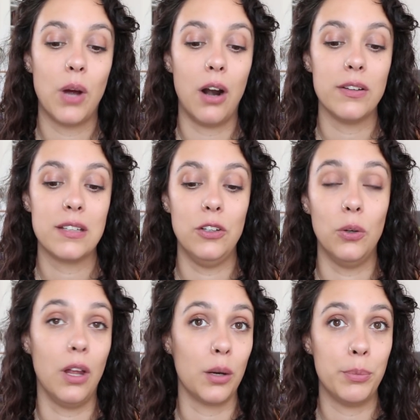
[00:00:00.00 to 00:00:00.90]
our skin
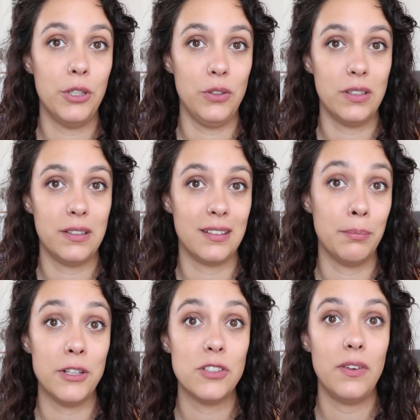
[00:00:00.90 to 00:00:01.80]
no longer produces as
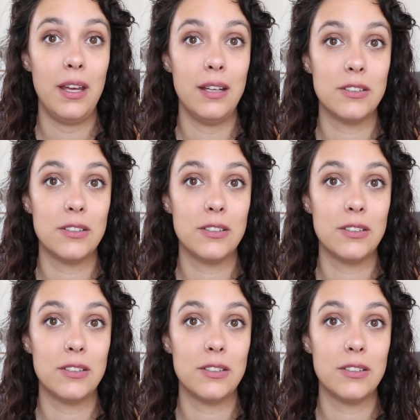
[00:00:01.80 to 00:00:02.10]
much of it,